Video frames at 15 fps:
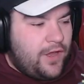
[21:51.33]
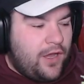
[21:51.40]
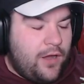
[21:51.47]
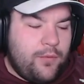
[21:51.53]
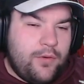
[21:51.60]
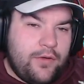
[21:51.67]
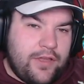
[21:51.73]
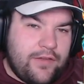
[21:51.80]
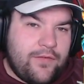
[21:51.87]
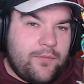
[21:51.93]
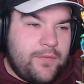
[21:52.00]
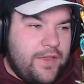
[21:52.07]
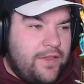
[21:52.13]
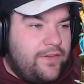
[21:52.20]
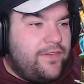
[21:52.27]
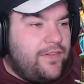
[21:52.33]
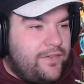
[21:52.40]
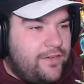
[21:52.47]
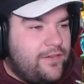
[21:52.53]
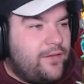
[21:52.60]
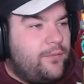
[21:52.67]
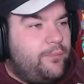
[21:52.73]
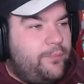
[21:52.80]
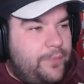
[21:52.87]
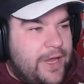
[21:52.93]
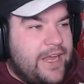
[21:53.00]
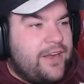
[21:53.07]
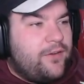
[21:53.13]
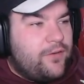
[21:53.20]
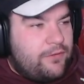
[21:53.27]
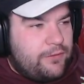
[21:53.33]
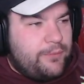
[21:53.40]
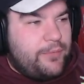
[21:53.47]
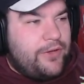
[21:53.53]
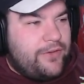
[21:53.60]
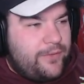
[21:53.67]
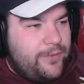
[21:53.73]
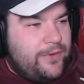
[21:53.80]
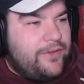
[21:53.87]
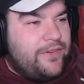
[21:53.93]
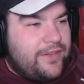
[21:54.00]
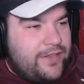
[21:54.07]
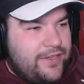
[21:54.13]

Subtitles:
I will give him this. This is a banger of a boss music.